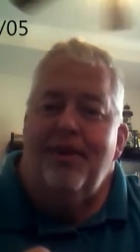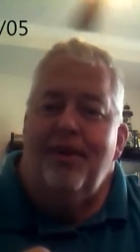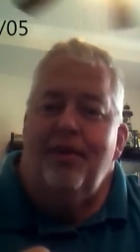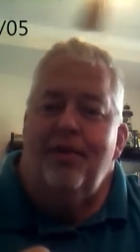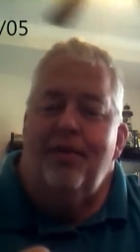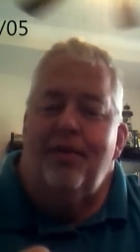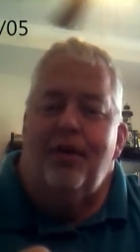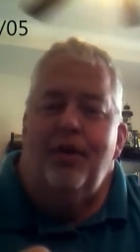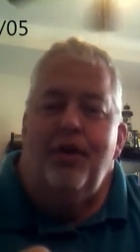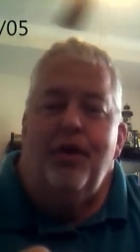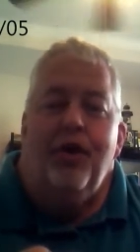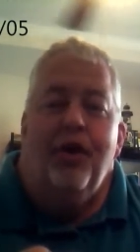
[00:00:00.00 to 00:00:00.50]

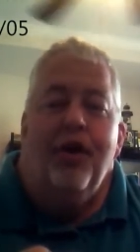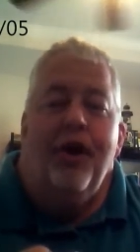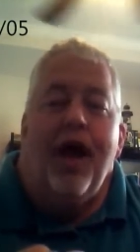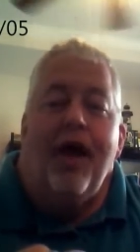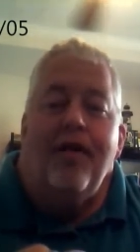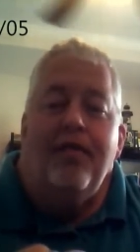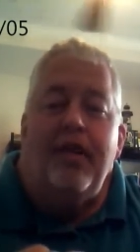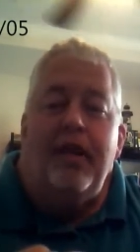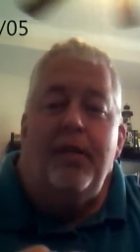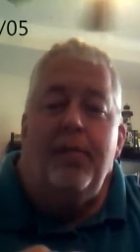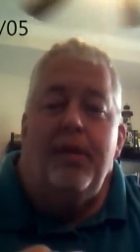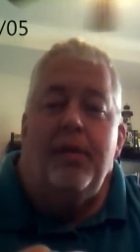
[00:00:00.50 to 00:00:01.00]
So you don't
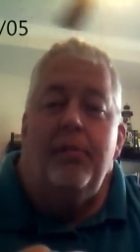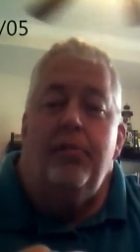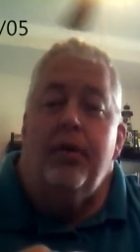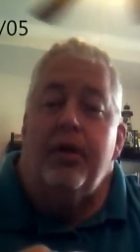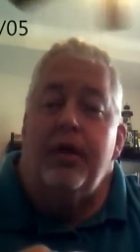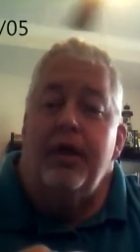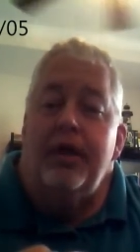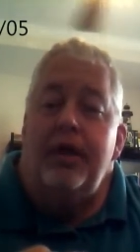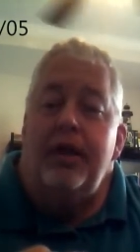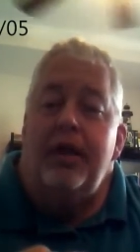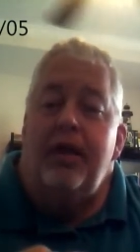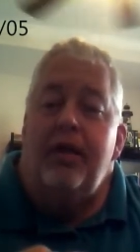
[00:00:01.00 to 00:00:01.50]
have to be
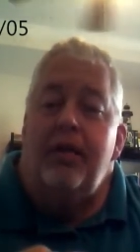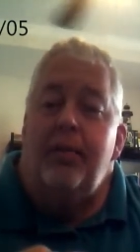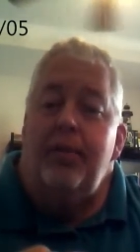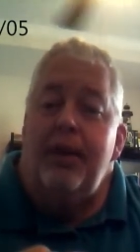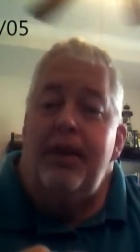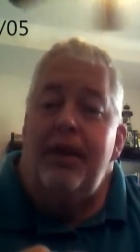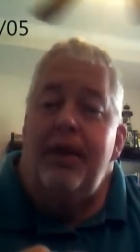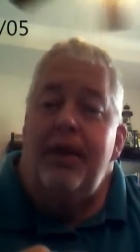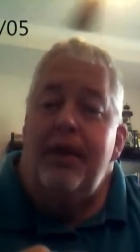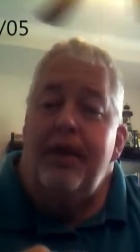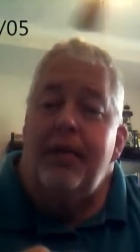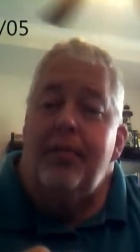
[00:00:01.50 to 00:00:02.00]
bullied and
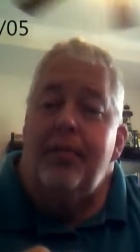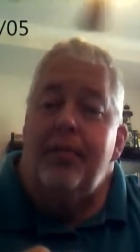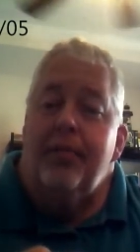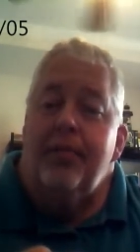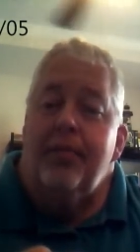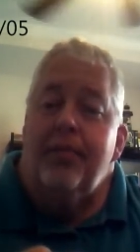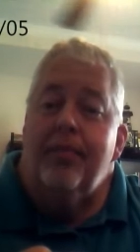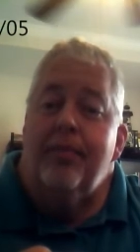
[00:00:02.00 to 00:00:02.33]
beaten up.